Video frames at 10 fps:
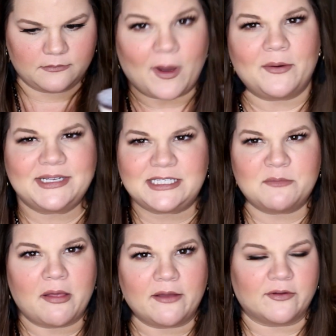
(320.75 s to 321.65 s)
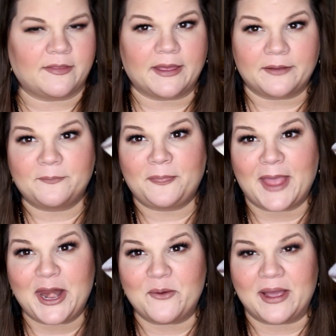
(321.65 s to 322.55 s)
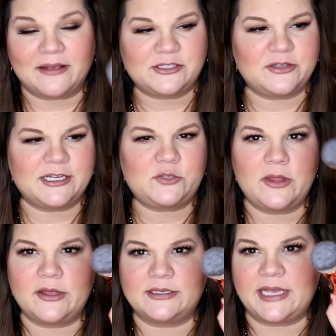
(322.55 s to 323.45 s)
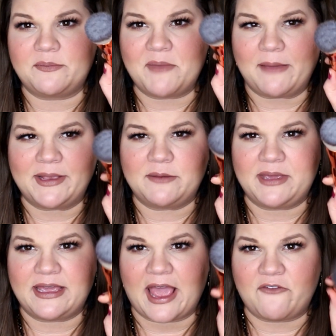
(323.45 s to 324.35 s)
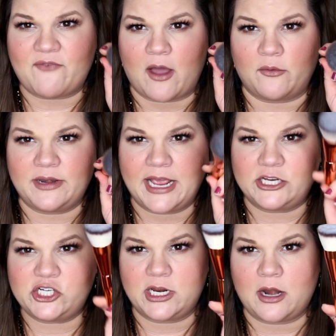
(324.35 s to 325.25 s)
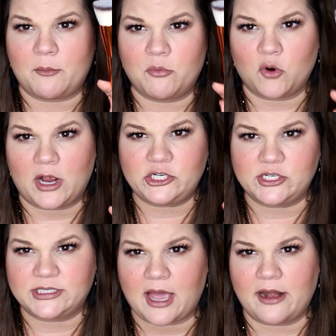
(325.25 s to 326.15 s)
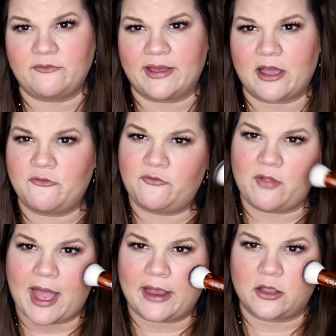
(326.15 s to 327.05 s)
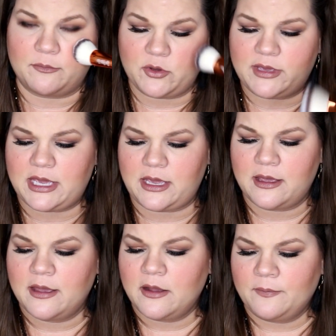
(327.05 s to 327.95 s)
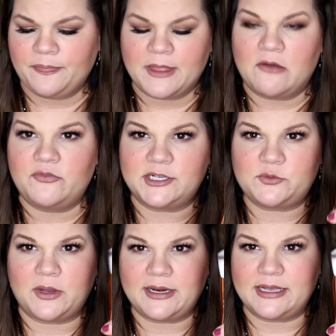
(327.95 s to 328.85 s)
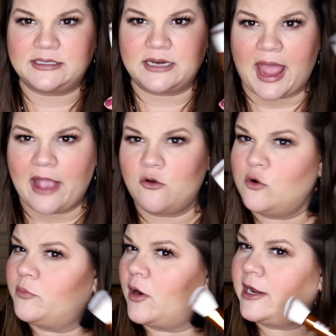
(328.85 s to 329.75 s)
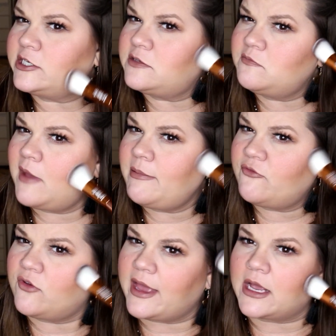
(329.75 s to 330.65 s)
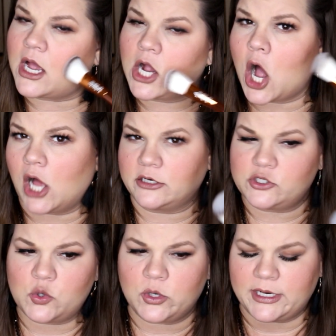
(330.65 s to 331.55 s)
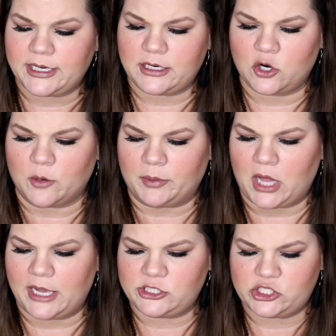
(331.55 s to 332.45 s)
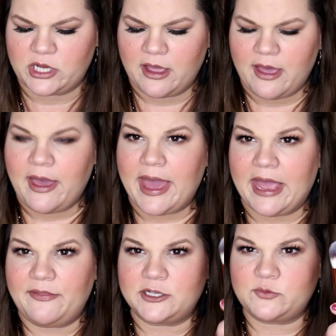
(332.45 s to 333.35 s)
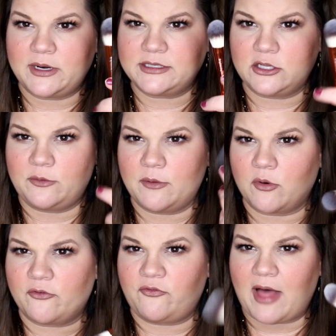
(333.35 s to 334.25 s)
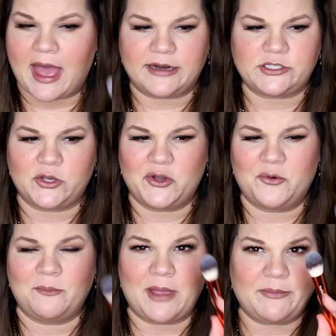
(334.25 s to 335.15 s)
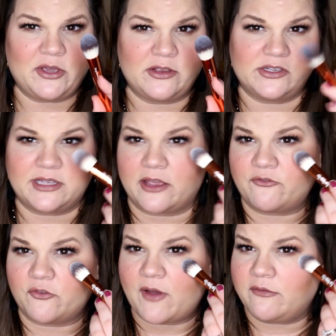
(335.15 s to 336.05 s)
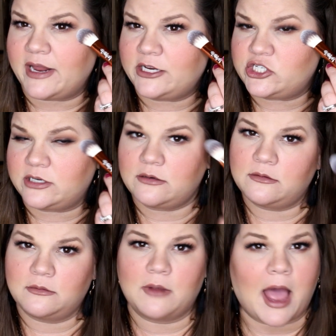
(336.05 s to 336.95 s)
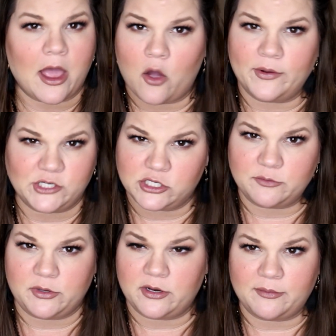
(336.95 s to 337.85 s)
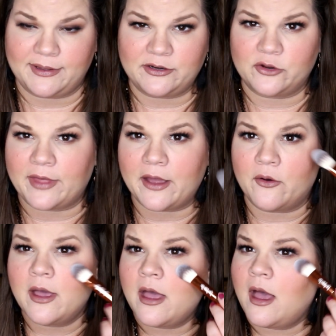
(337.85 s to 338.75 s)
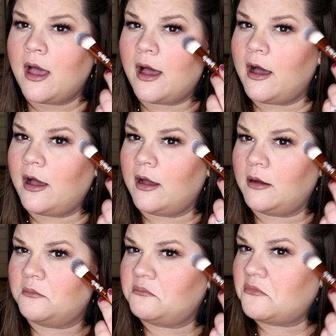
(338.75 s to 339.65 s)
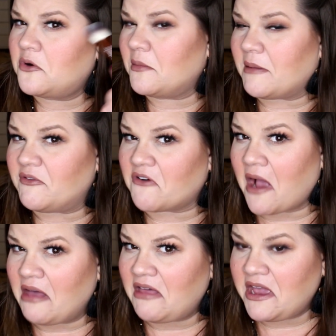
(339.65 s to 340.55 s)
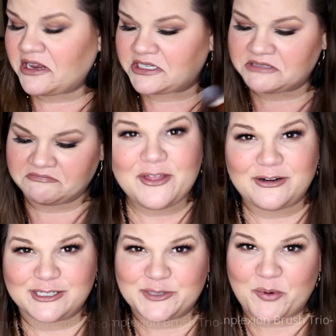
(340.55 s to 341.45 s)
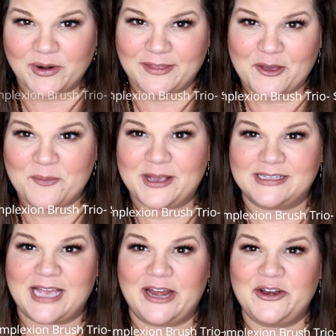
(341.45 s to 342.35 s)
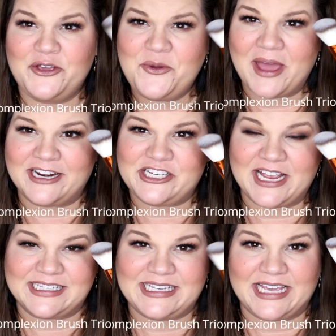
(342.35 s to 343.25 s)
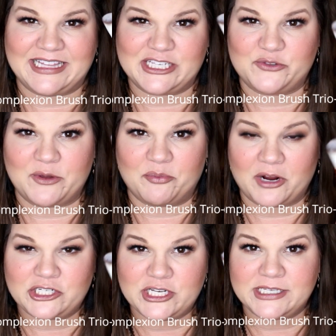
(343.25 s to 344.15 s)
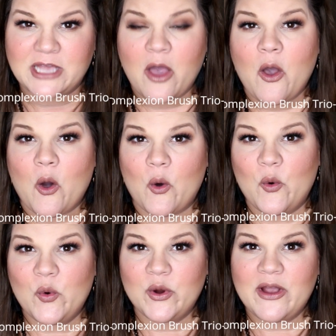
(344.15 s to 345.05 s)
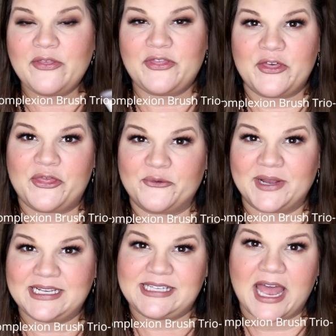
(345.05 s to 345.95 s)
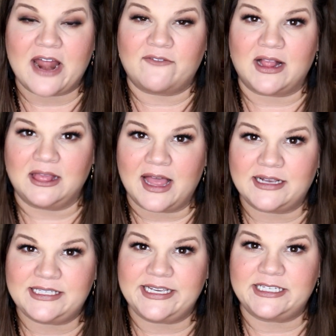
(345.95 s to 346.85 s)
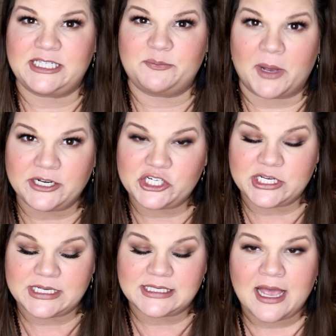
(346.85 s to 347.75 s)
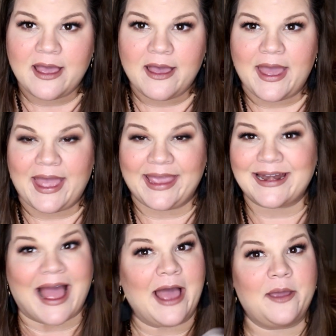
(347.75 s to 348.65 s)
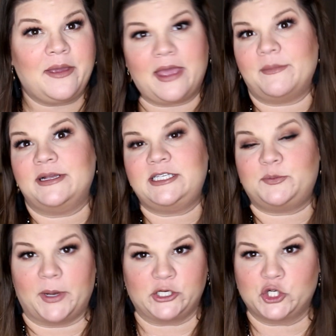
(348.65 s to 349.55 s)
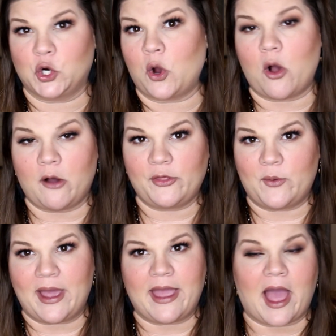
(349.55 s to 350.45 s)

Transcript: Why do I smell everything? Anyway, so this one looks like maybe to be a foundation brush. It's kind of like a flat kabuki. This one is an angled brush, maybe for like contouring or blush. And this one is a little bit more flat, so maybe you could use it like for foundation. I always use a beauty blender though. Or maybe for highlight. A little disappointed though, because I knew you had a chance to get these 3 brushes or the 3 set of Luxe sponges. And I am a sponge girl all the way.